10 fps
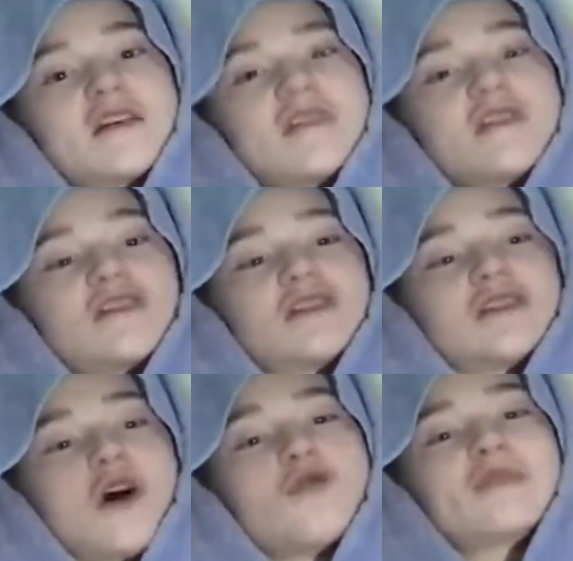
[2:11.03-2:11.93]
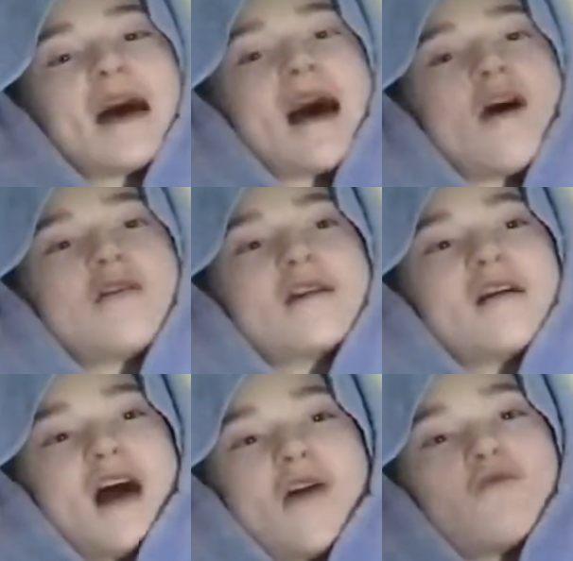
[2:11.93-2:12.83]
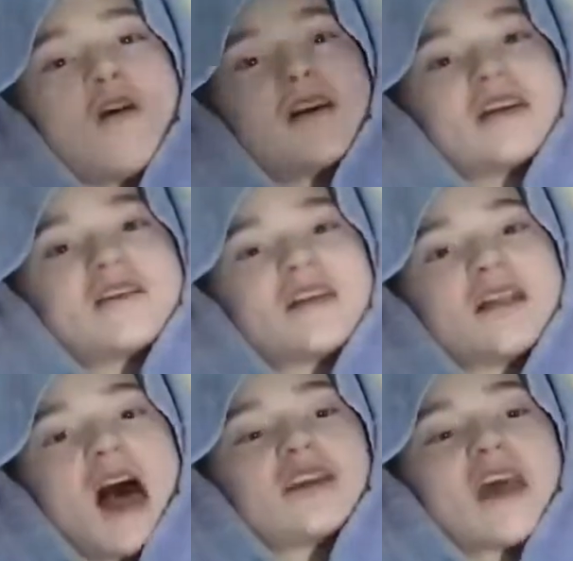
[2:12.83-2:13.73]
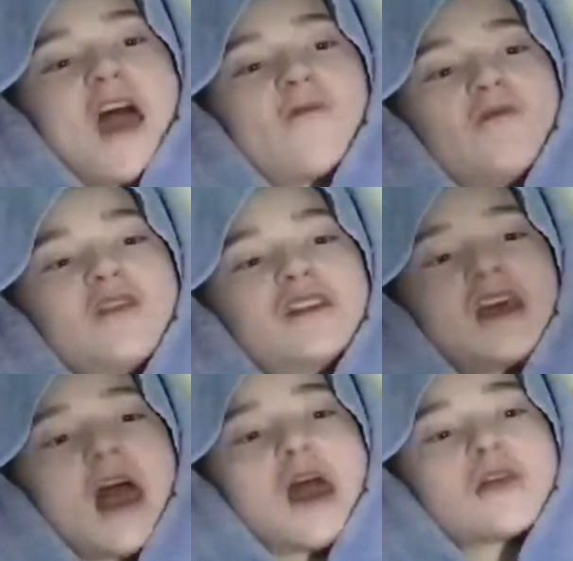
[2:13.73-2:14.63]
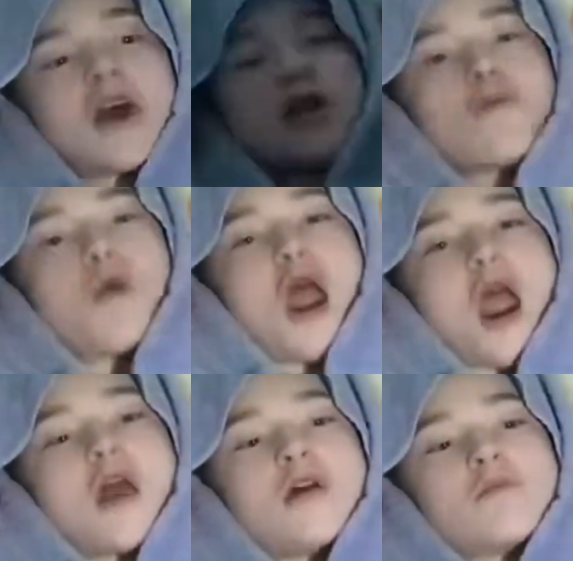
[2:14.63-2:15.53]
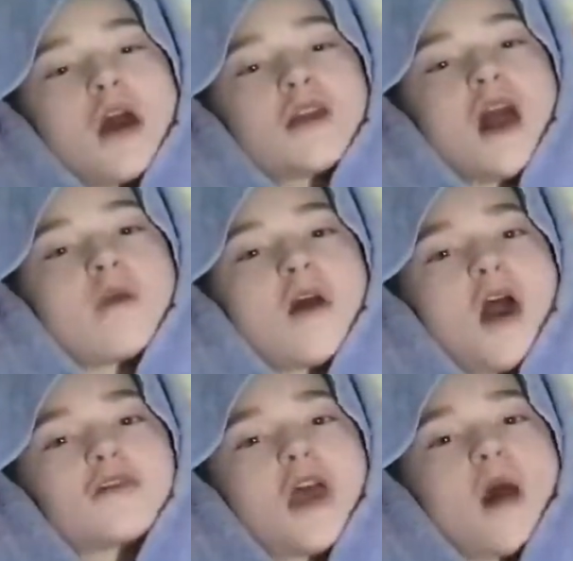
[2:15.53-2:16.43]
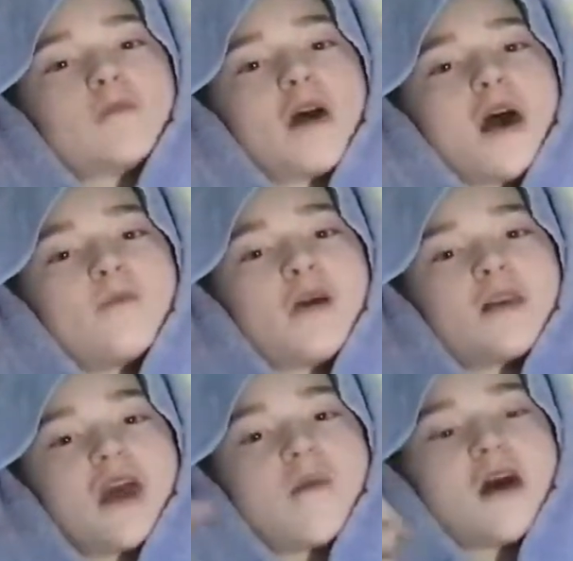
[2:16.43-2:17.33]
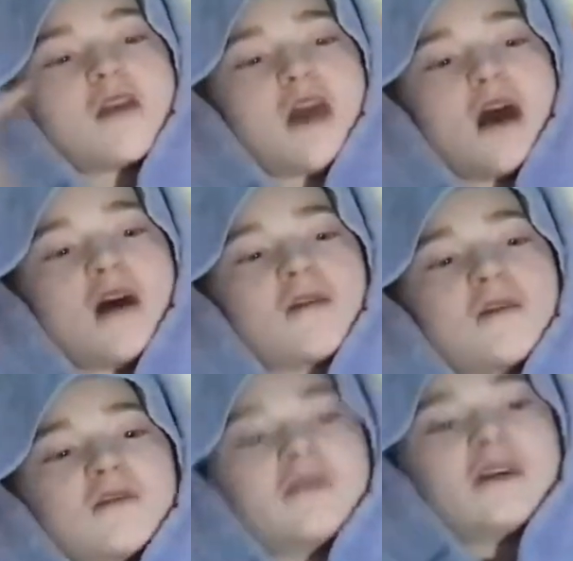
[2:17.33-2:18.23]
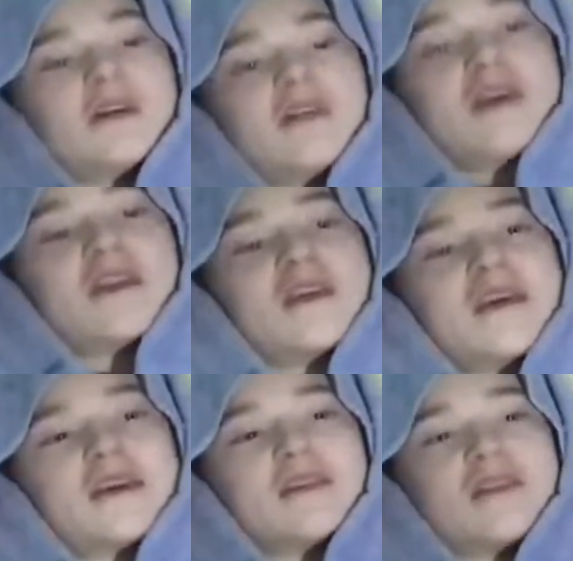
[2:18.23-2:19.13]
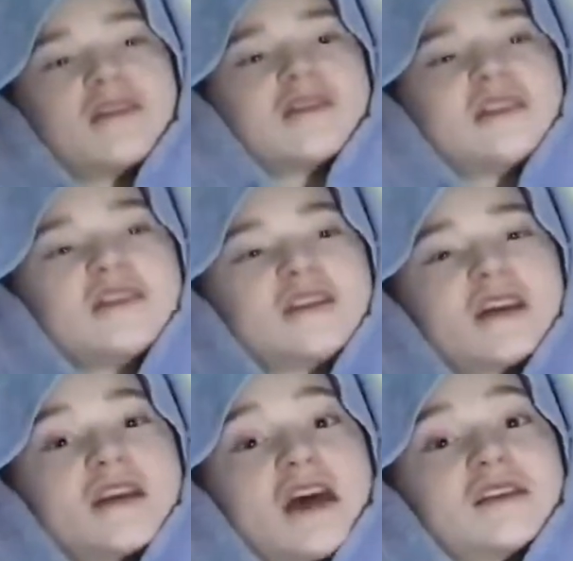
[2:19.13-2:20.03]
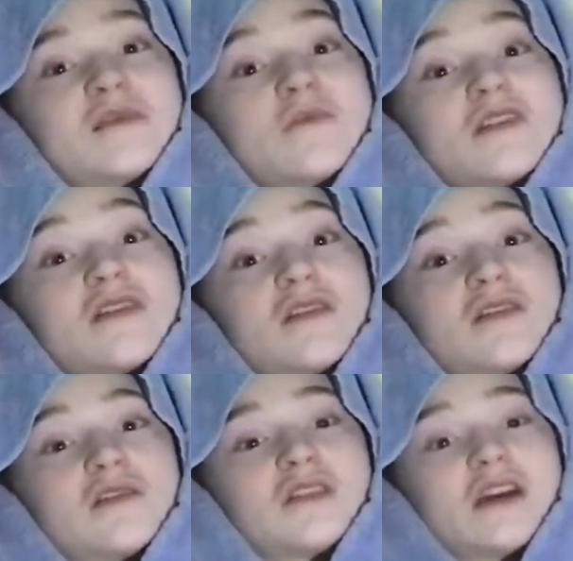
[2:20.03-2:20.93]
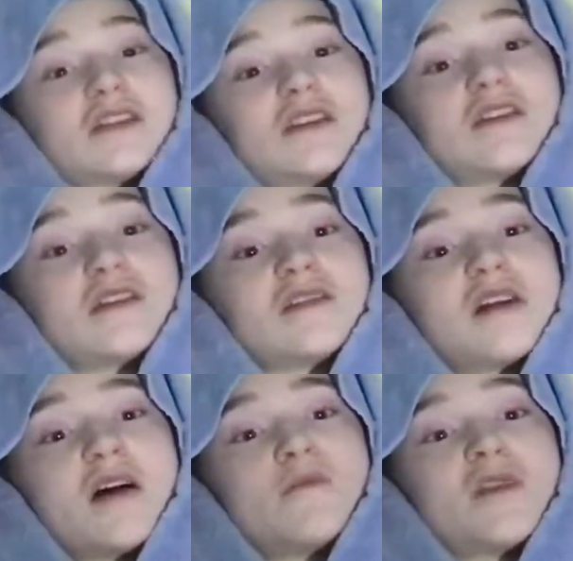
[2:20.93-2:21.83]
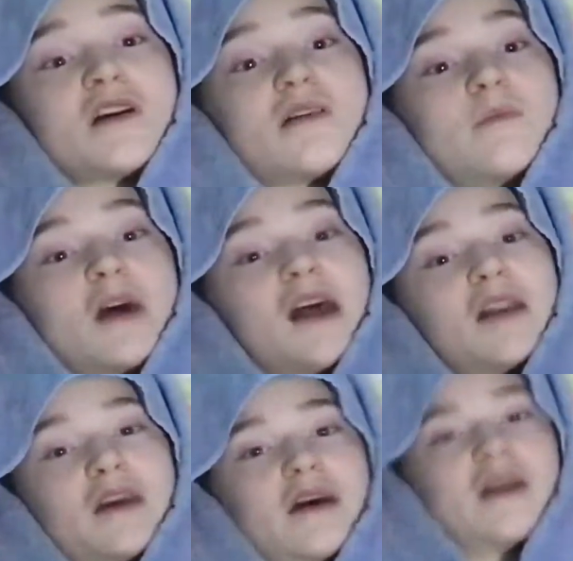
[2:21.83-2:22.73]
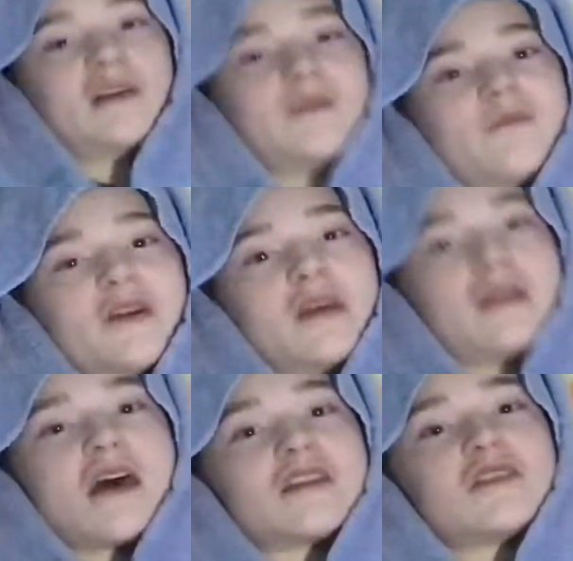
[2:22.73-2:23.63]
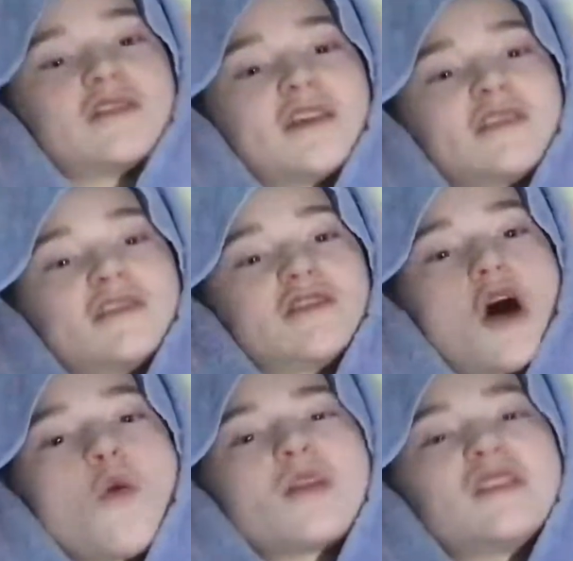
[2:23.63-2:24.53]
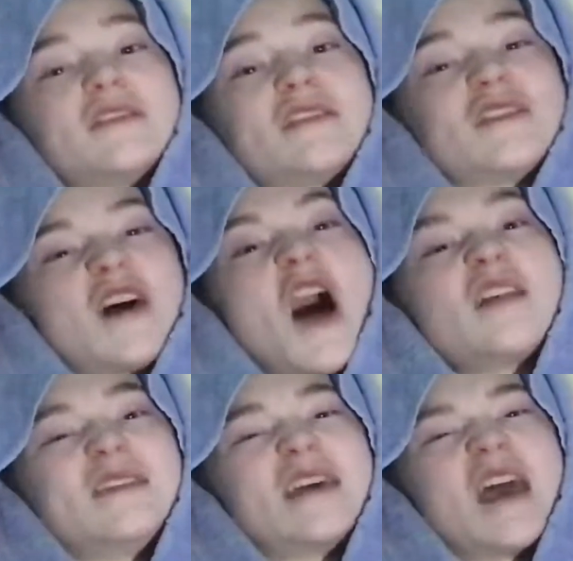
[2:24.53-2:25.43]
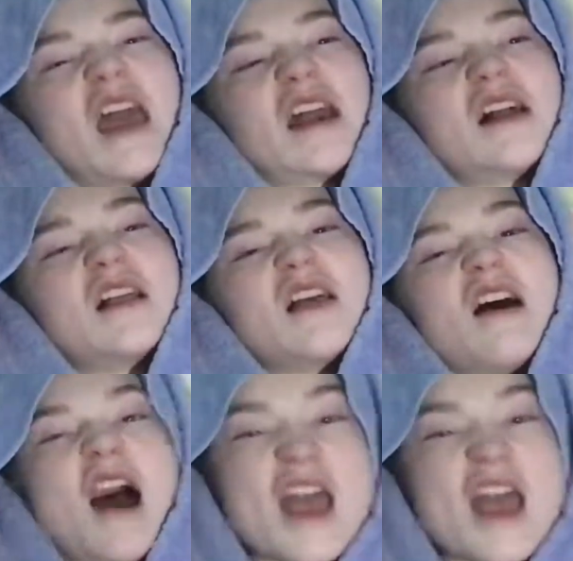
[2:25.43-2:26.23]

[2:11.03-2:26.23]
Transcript: so loud. I walk into class every day like bah, bah, da, bah, da, bah, bah, da, bah, da. And then the teacher yells at me because she thinks I'm not a bad guy. But that's just so insulting. I